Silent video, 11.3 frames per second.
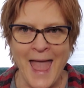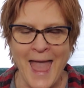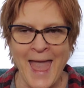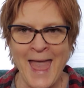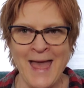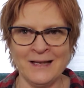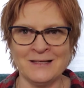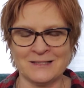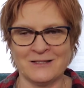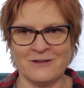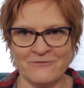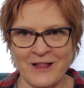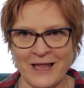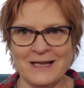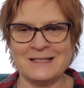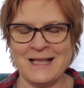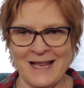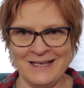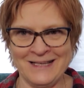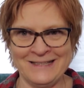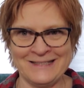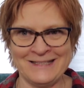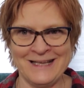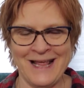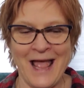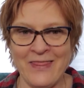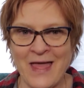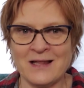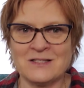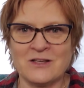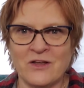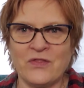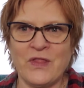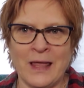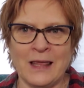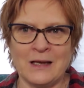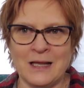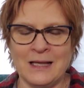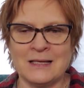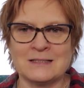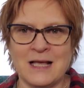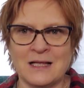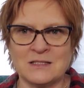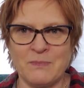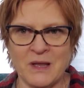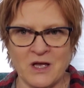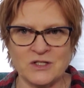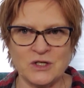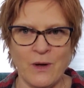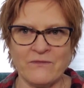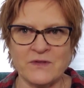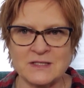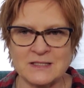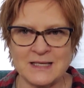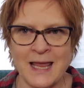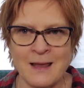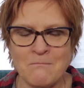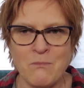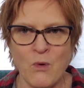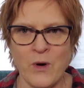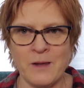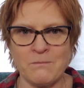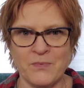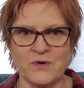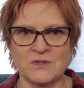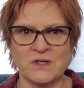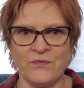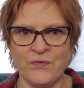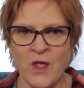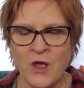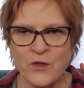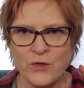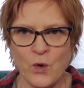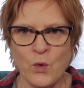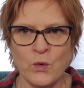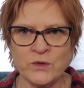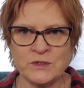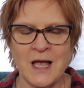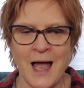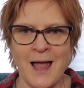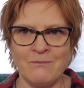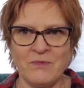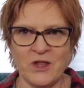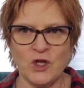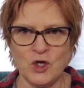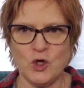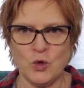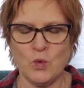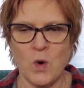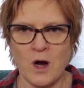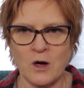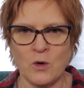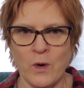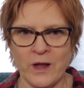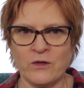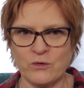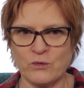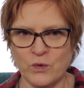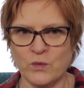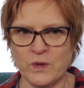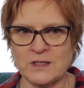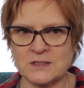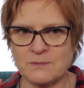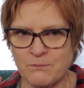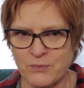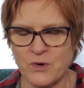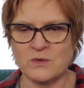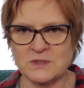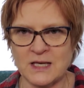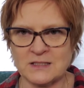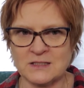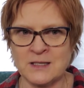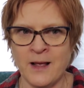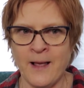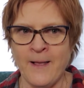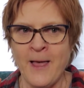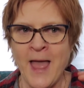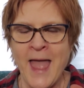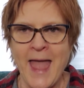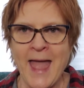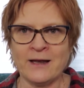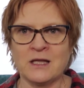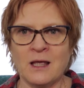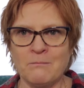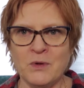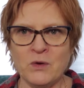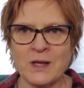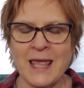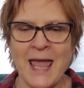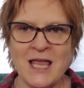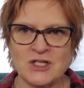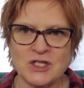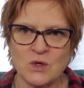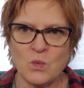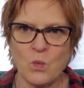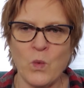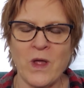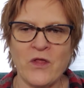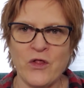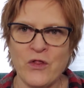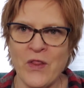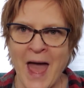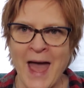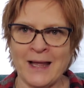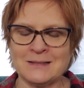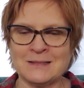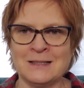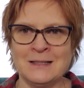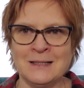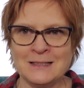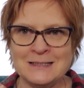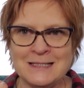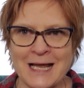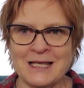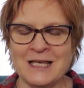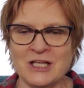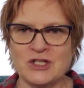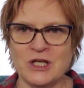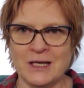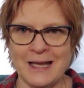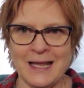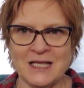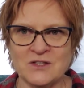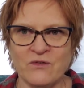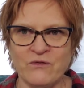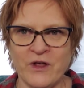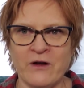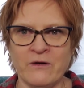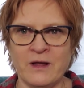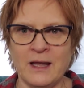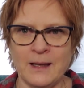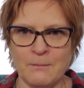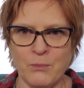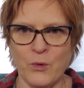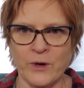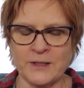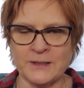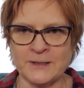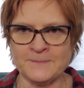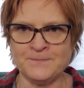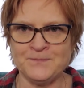and the flight attendant. And that is a good thing in a sense, because you have the same point person the whole time that you are going through this process. And communication with that technician is very important.